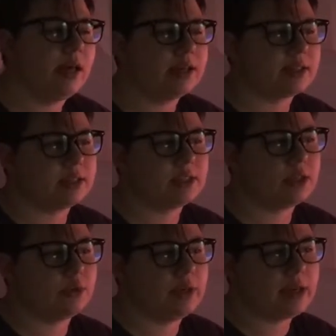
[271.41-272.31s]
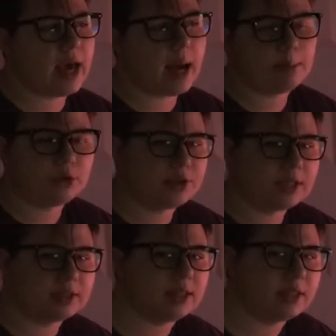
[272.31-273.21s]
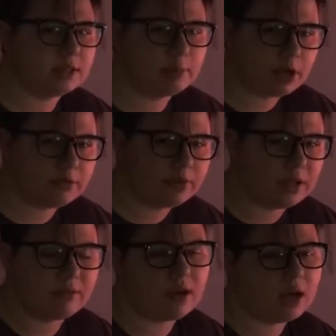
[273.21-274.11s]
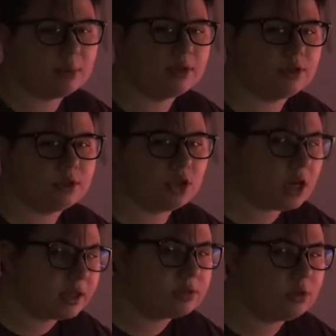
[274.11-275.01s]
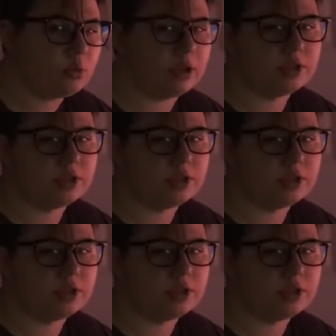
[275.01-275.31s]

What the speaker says: considering Apple thinks it is better for the environment to not include one.